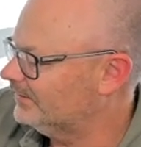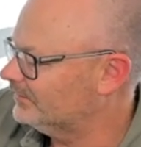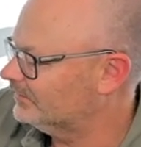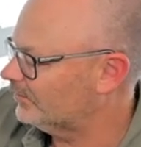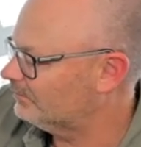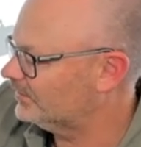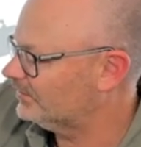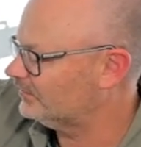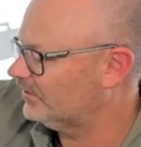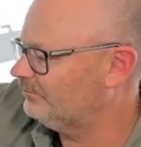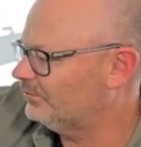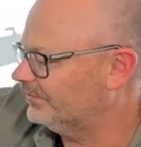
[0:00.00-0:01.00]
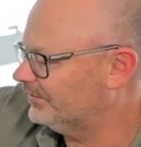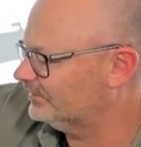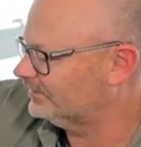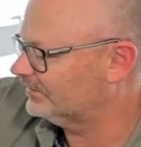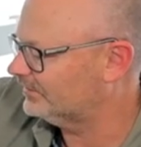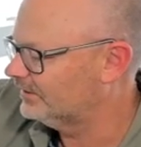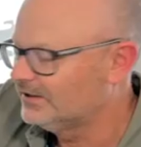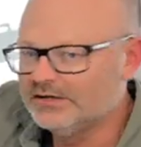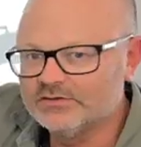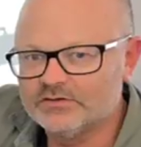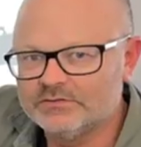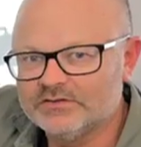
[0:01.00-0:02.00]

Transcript: and so because I've put this in a sort of a